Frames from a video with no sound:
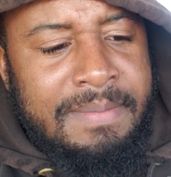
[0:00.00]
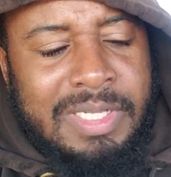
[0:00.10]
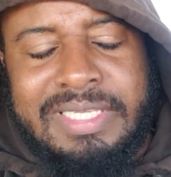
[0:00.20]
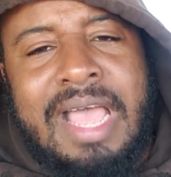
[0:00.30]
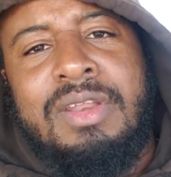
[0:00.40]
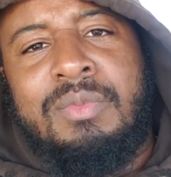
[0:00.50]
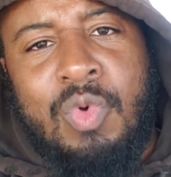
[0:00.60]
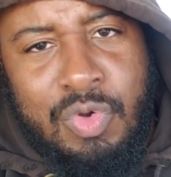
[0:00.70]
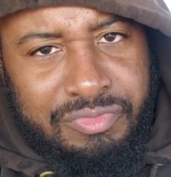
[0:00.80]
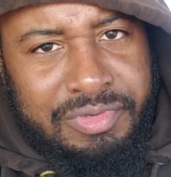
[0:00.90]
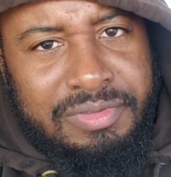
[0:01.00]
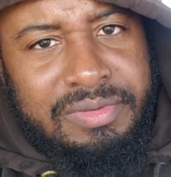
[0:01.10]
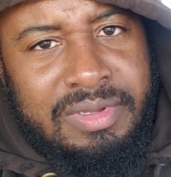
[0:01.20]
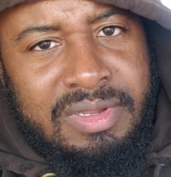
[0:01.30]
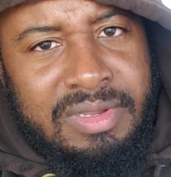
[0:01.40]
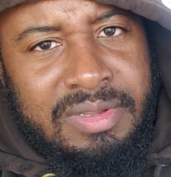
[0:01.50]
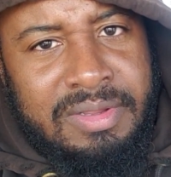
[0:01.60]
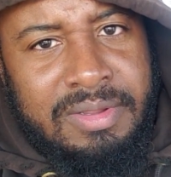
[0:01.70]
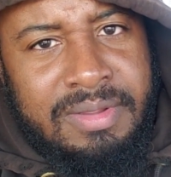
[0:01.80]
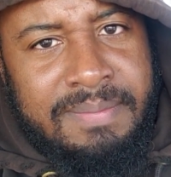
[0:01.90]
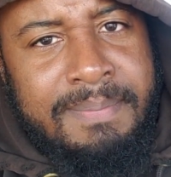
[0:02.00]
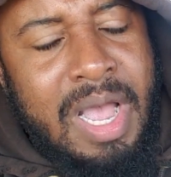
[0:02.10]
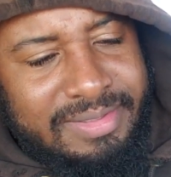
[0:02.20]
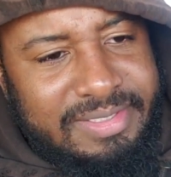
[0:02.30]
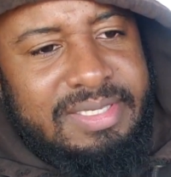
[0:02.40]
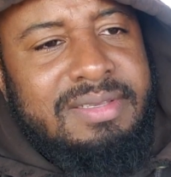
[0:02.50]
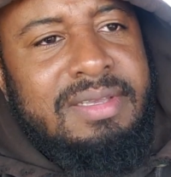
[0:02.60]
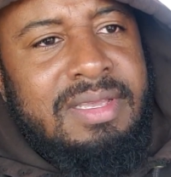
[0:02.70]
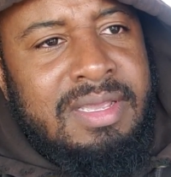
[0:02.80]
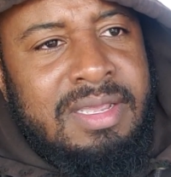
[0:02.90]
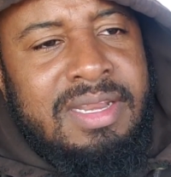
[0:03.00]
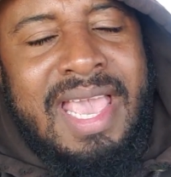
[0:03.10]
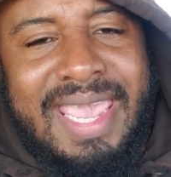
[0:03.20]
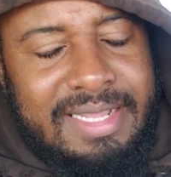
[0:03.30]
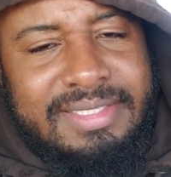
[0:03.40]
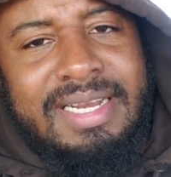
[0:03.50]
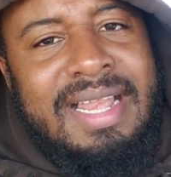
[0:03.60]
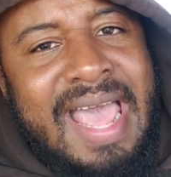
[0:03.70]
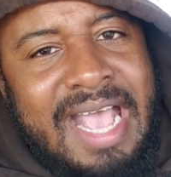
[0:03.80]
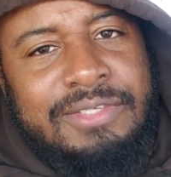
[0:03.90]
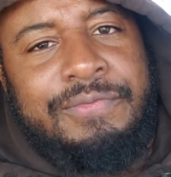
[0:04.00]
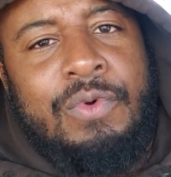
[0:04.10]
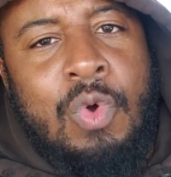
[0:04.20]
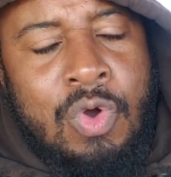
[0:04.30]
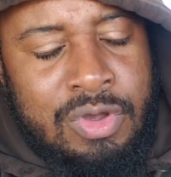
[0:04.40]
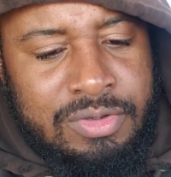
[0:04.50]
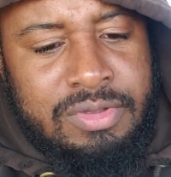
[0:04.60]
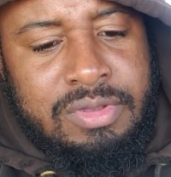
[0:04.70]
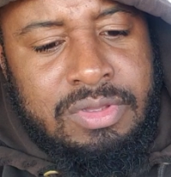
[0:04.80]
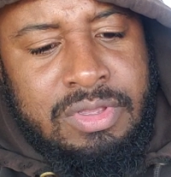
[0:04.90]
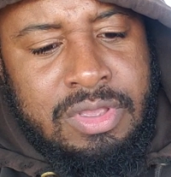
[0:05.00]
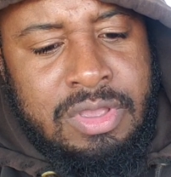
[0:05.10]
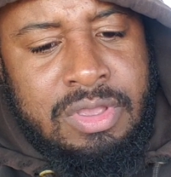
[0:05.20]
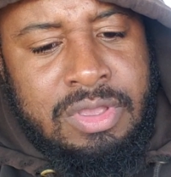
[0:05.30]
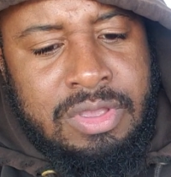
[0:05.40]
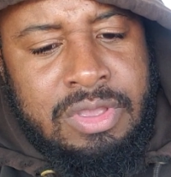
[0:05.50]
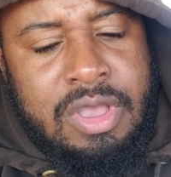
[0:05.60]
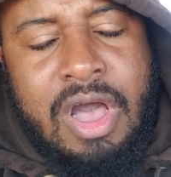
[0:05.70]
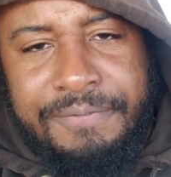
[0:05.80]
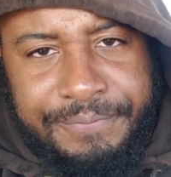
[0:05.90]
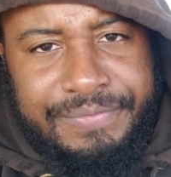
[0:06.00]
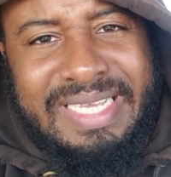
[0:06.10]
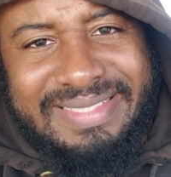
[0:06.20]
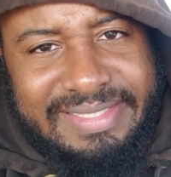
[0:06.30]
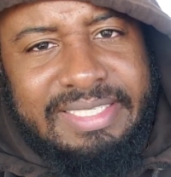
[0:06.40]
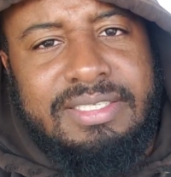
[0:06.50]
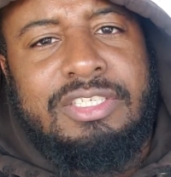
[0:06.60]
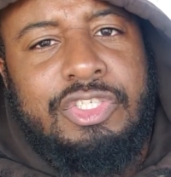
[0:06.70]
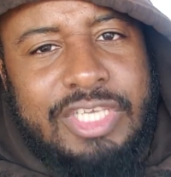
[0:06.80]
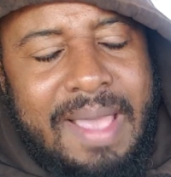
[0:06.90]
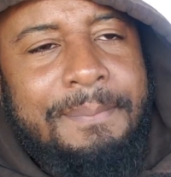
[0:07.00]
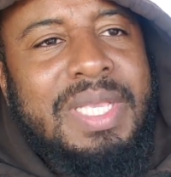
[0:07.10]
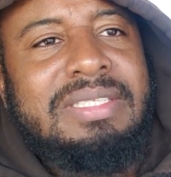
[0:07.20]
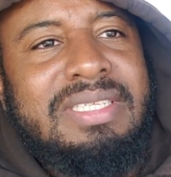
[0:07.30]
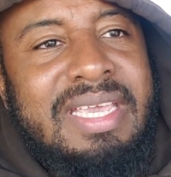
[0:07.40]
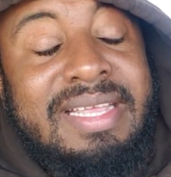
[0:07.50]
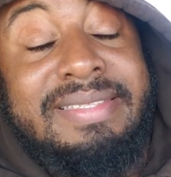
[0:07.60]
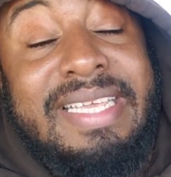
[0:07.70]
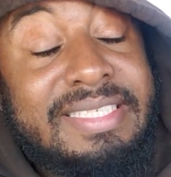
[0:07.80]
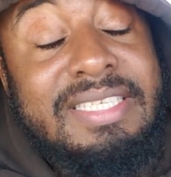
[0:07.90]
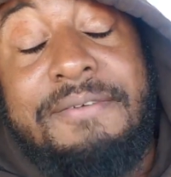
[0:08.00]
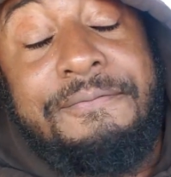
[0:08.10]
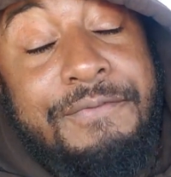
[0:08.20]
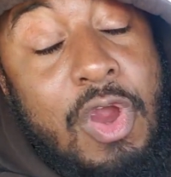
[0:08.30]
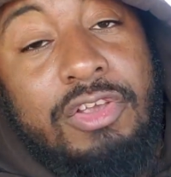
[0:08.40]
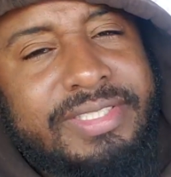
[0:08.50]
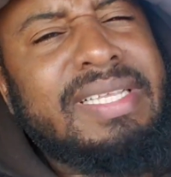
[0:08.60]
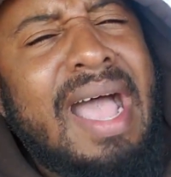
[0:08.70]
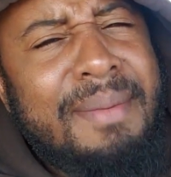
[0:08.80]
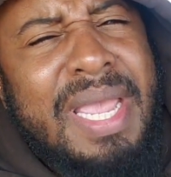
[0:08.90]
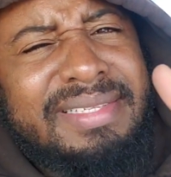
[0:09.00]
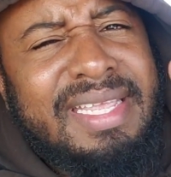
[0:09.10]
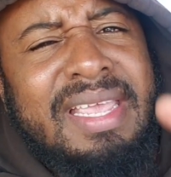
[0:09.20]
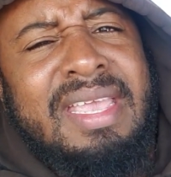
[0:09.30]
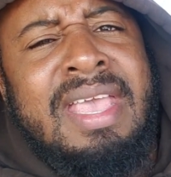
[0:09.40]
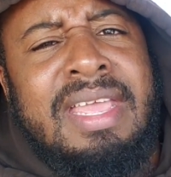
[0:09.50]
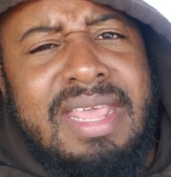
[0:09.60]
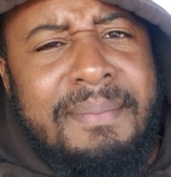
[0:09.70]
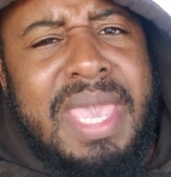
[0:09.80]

But Tottenham won't. But they're into the last four of this season's Champions League. This is the first time I think they're